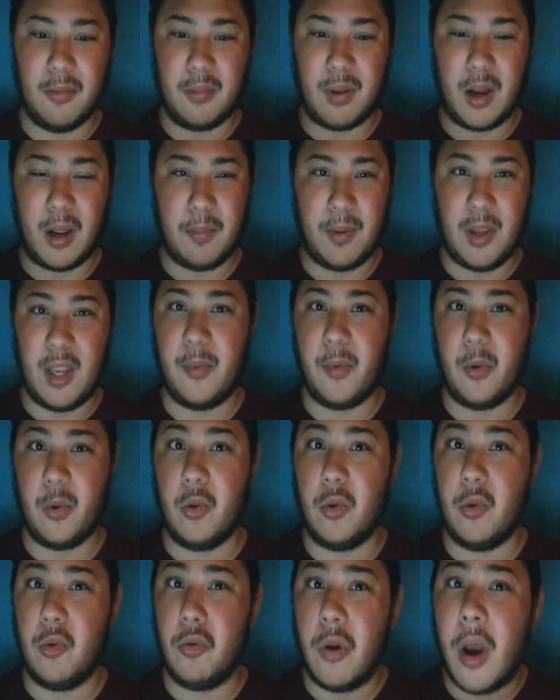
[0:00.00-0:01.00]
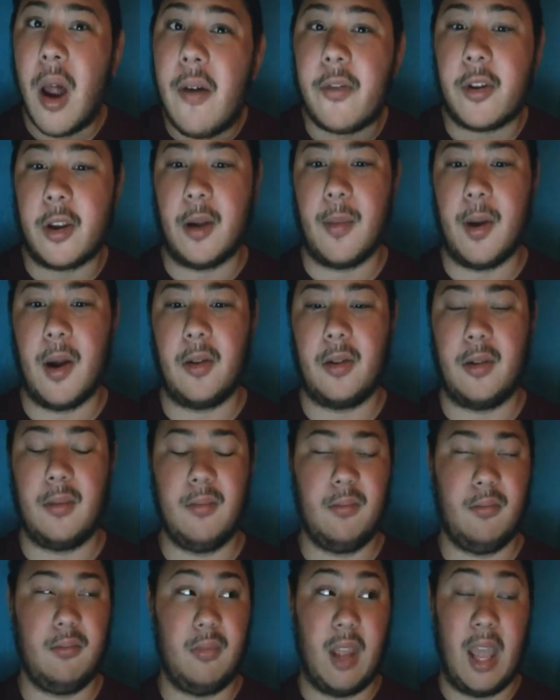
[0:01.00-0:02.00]
by people who knew nothing about
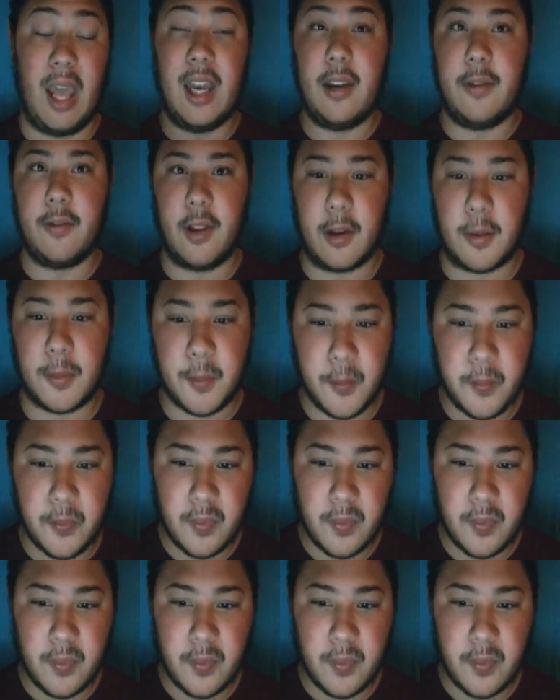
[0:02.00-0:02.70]
anything,